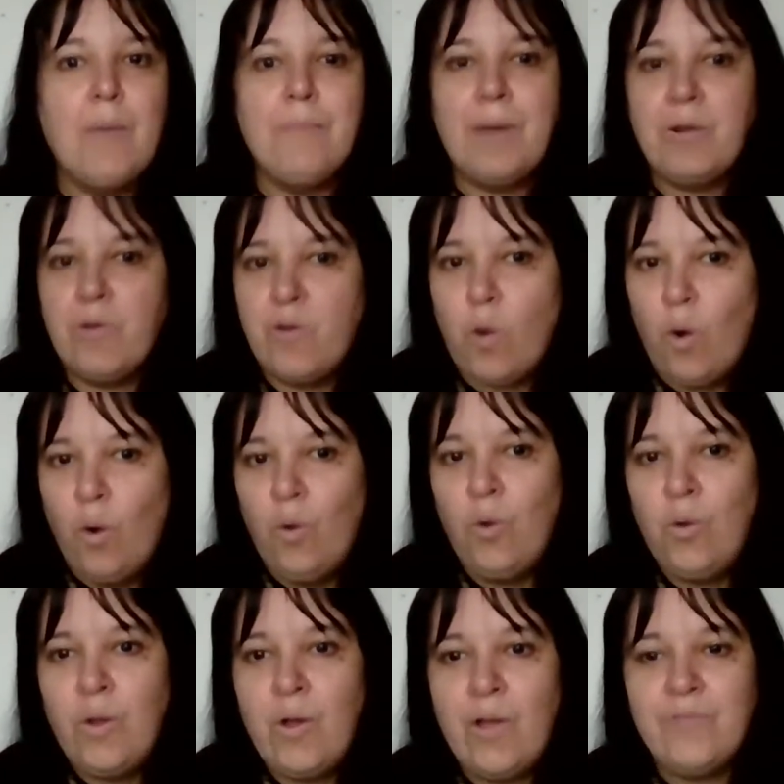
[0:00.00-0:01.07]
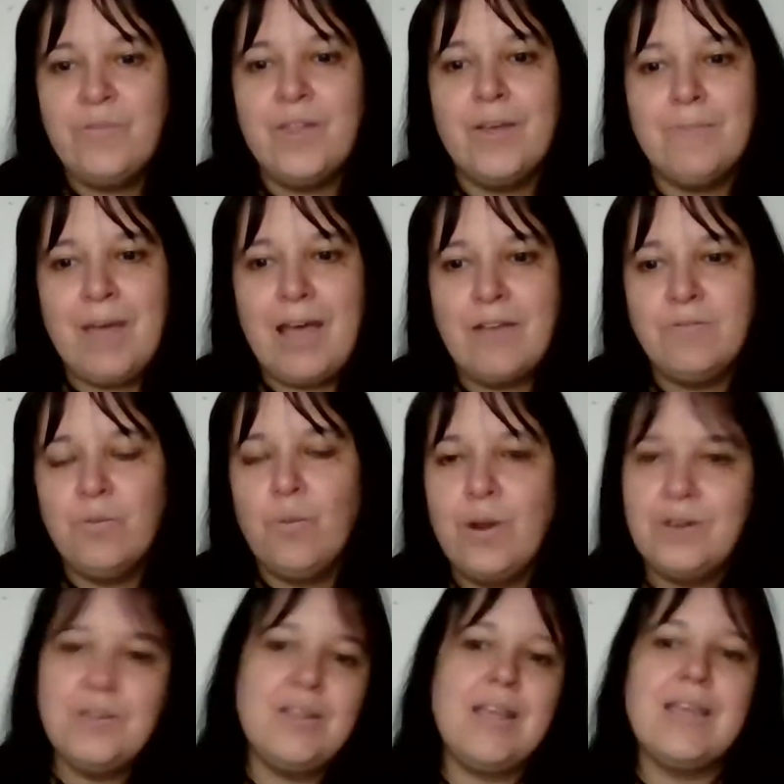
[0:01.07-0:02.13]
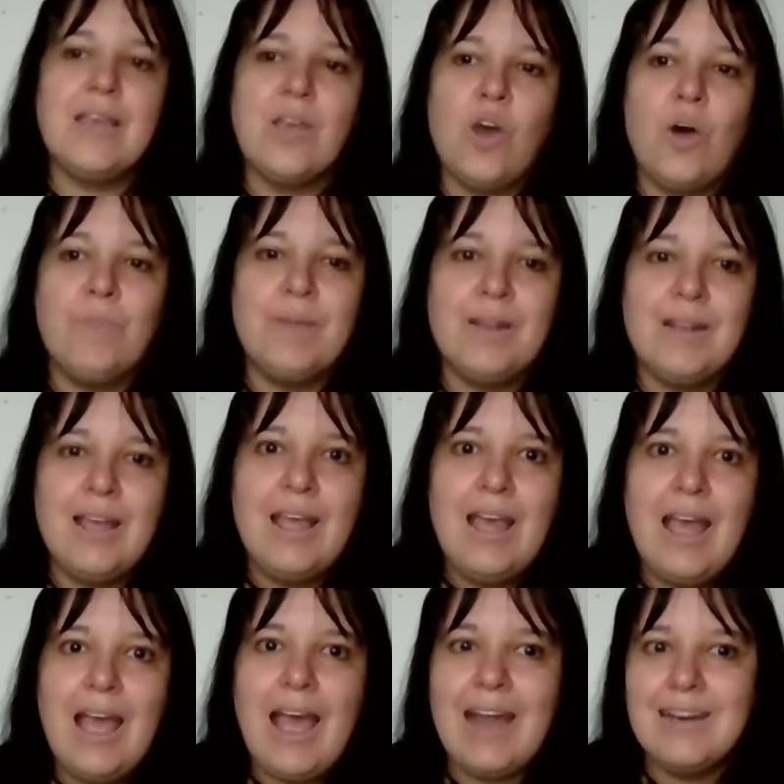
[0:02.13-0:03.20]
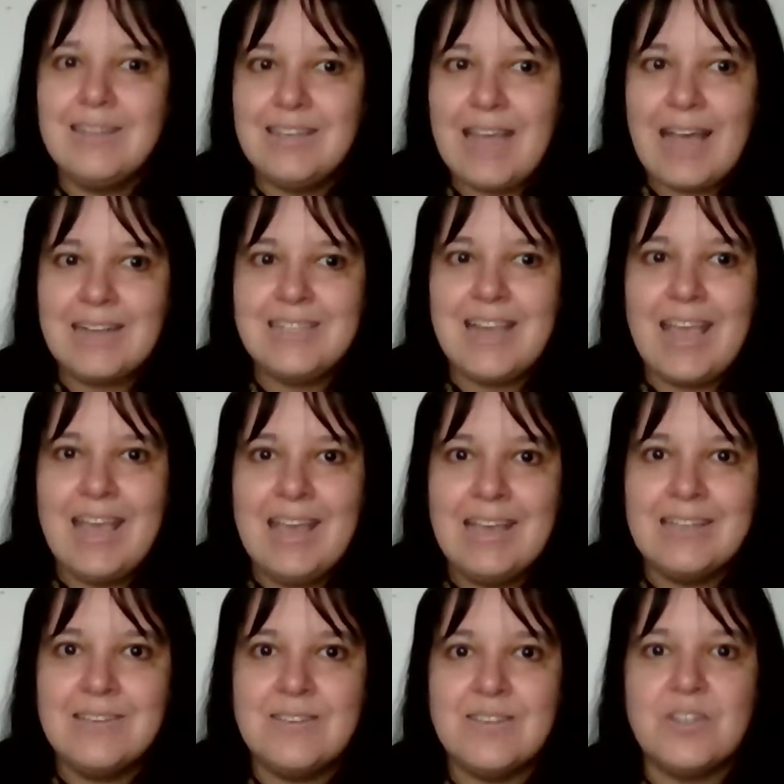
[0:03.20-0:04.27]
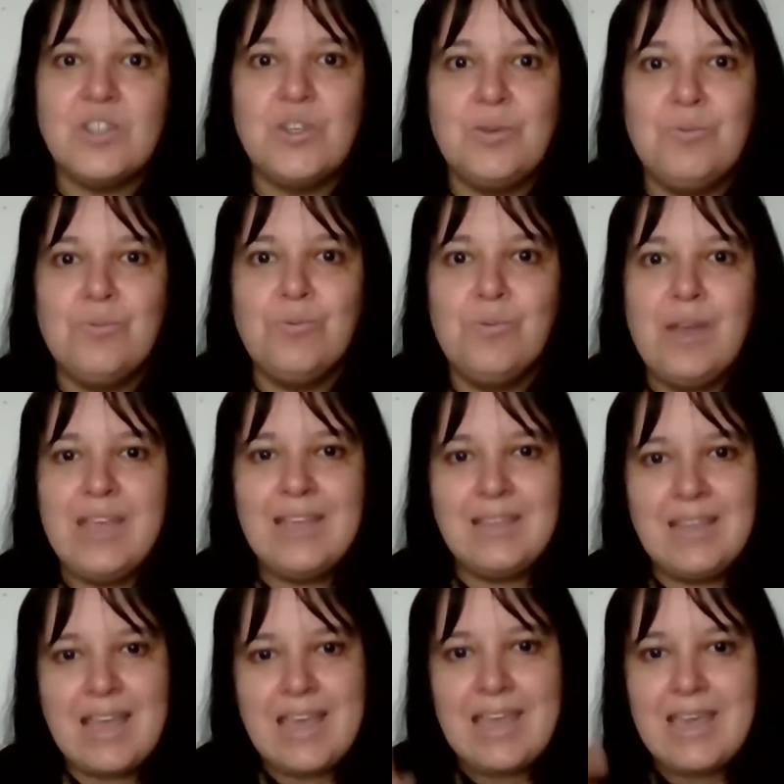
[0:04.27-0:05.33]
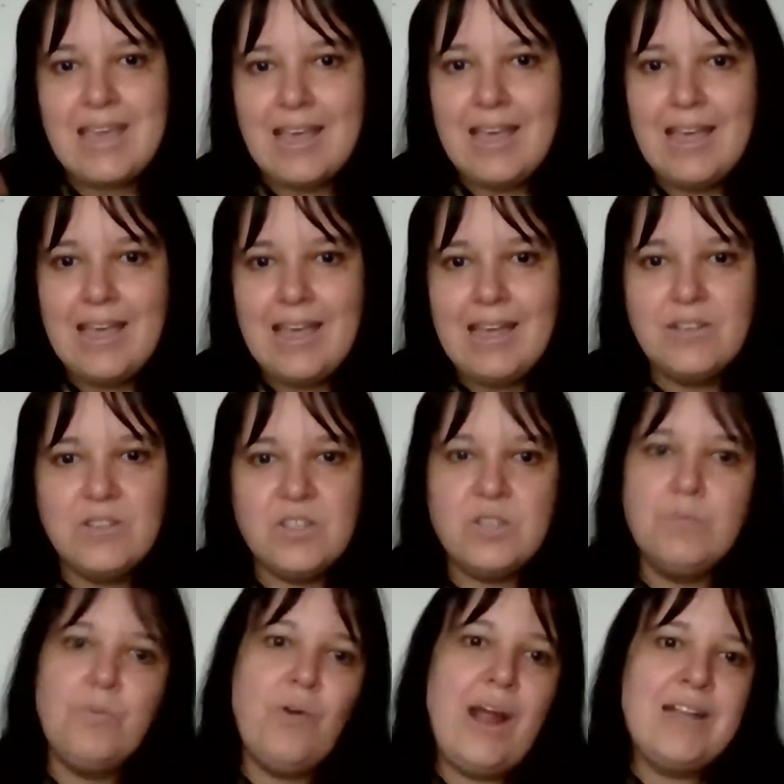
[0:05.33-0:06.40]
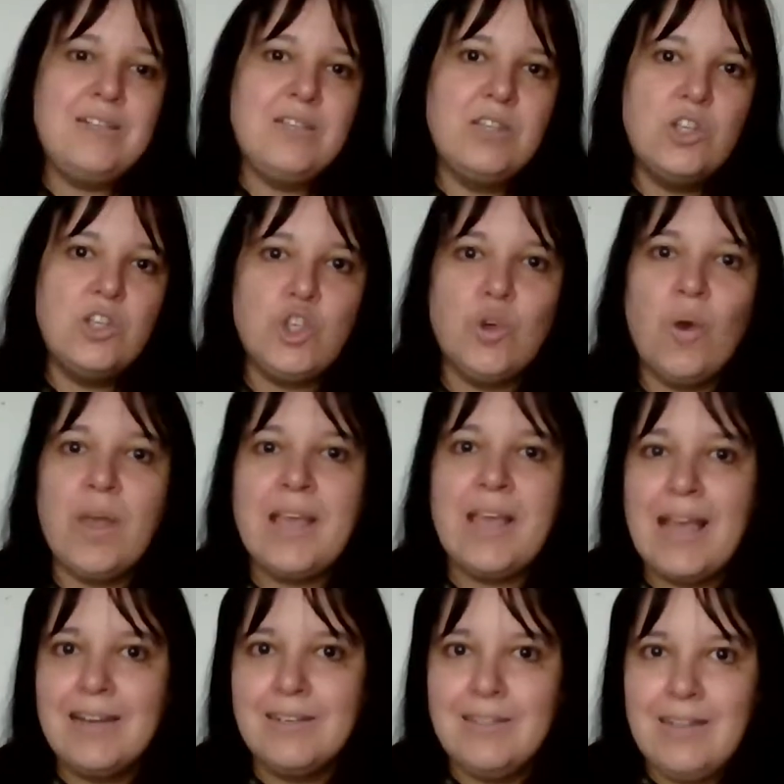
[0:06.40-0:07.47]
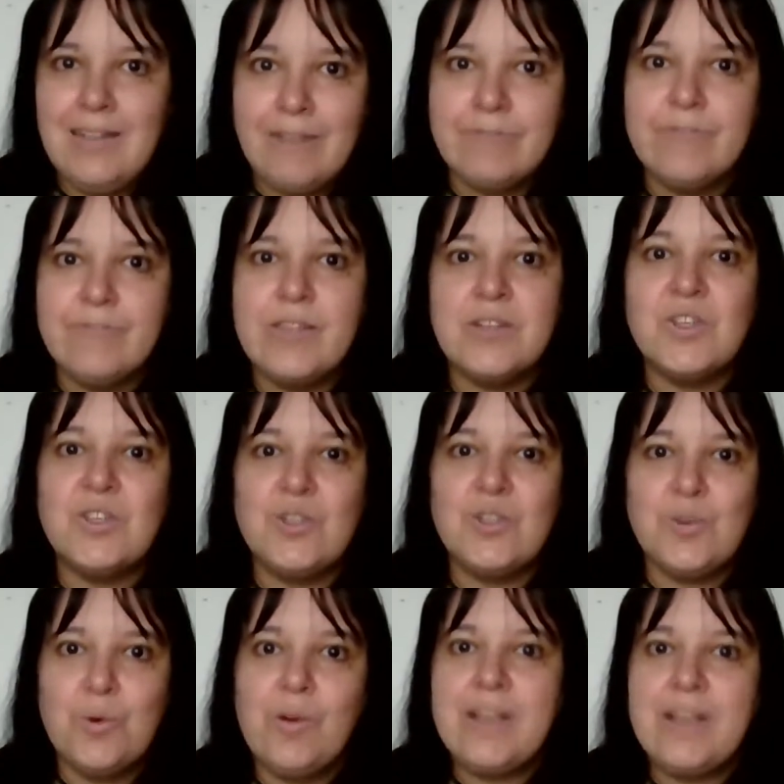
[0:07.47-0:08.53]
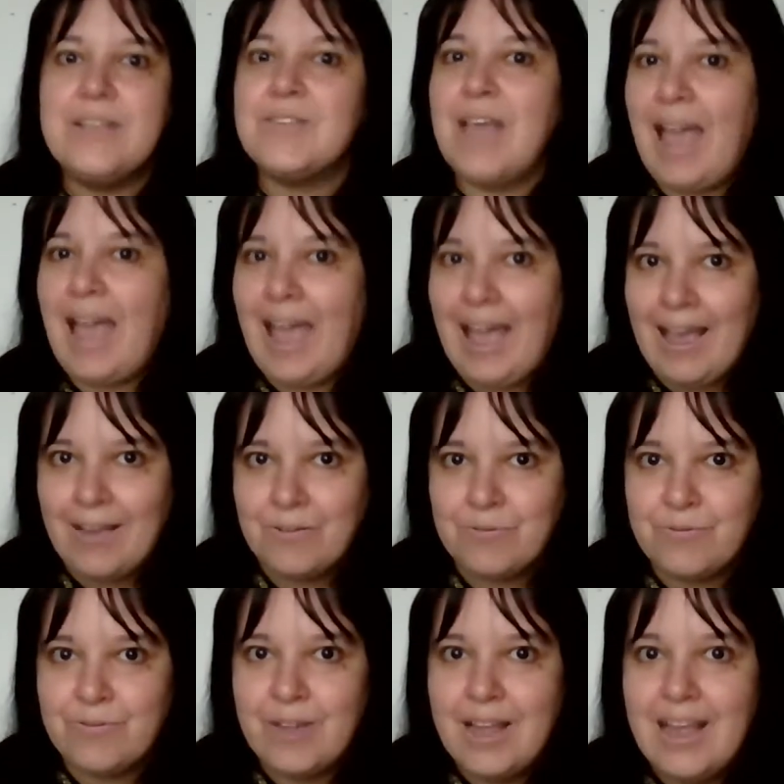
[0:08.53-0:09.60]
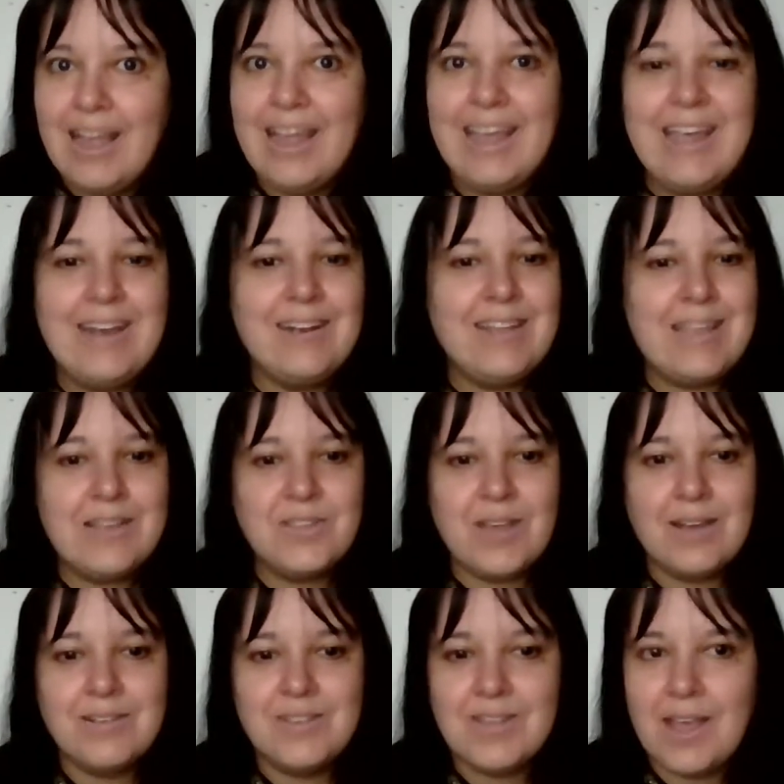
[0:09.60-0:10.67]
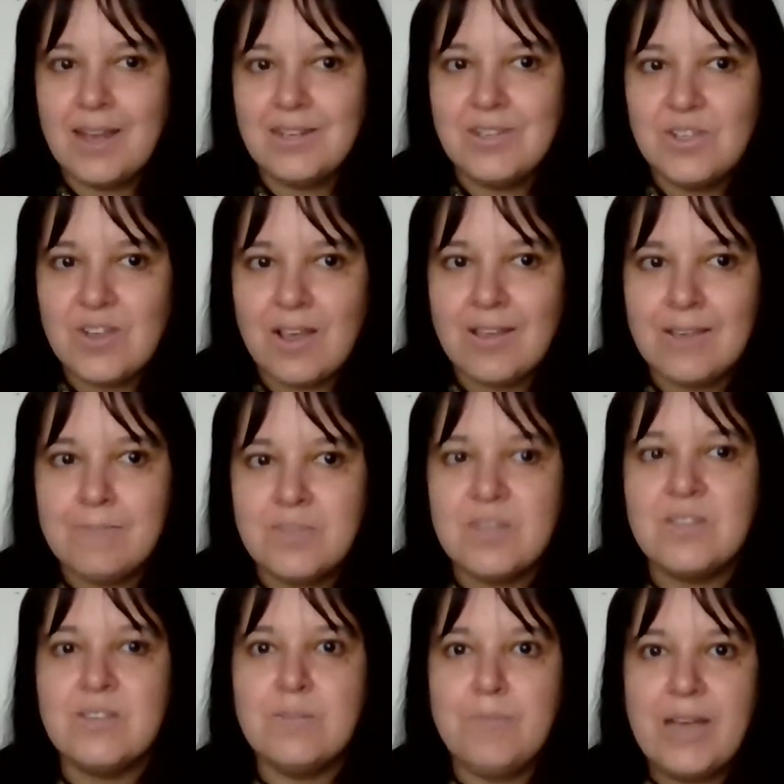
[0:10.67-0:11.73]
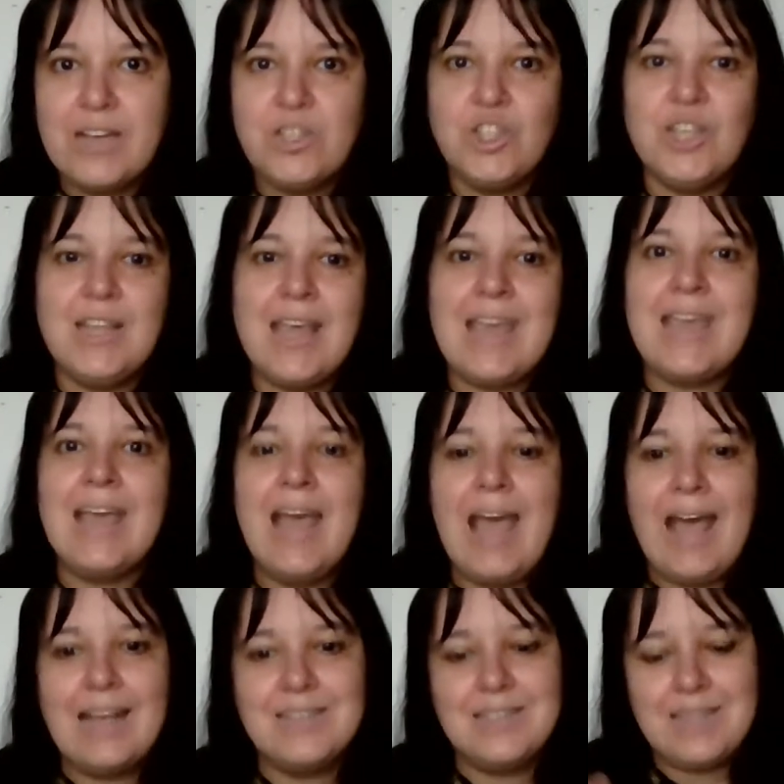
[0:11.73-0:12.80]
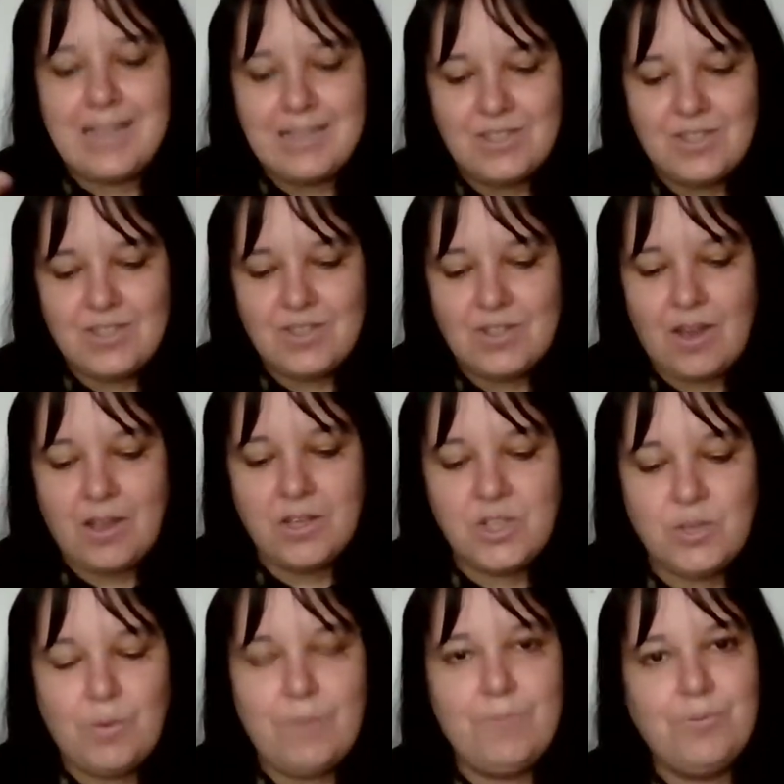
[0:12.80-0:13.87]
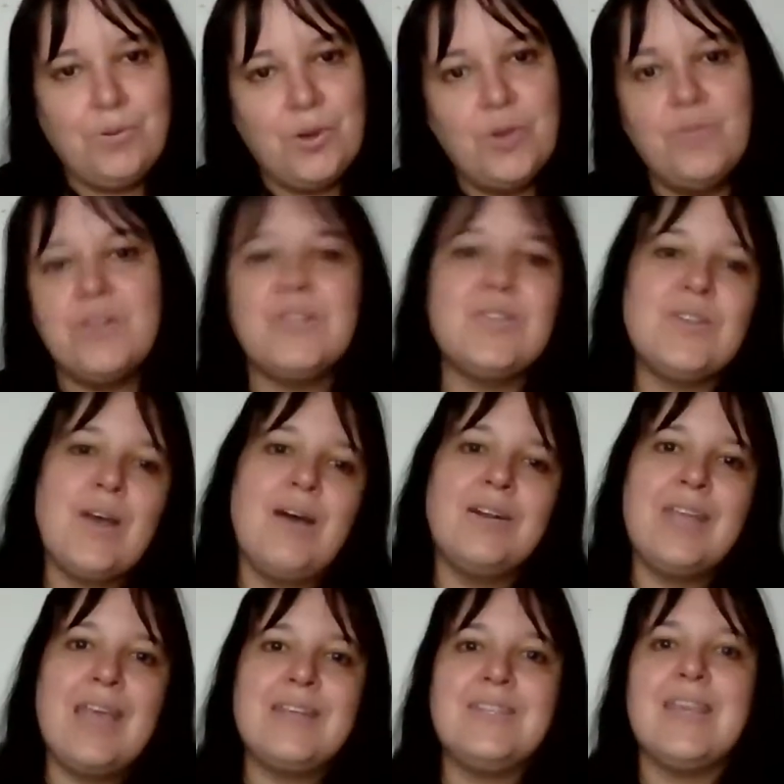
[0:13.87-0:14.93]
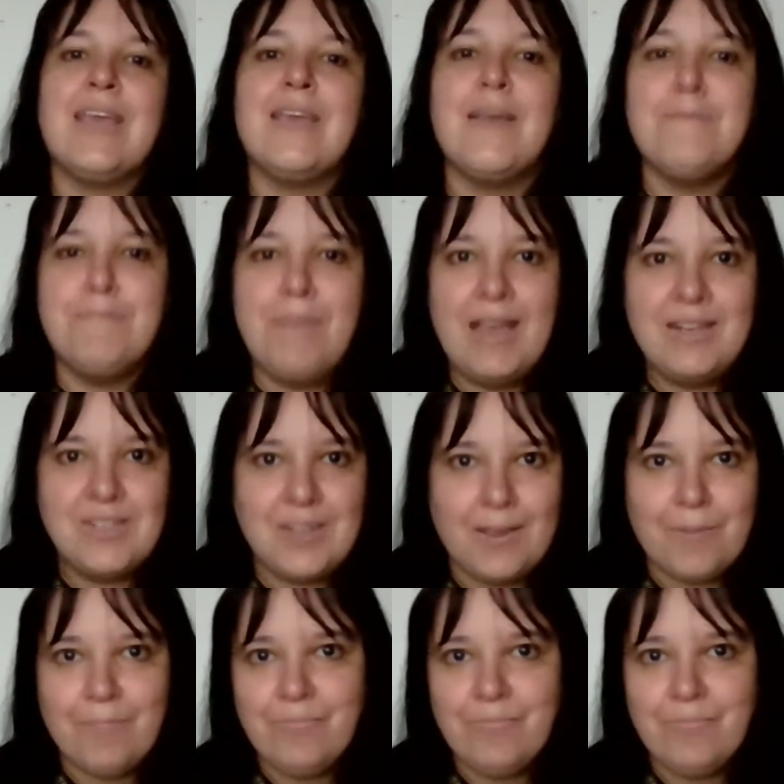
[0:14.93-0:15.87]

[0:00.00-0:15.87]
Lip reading: but all of them have one thing in common, and that is to really spread the joy and love that stories have in these uncertain times, especially as things start to improve and start getting better.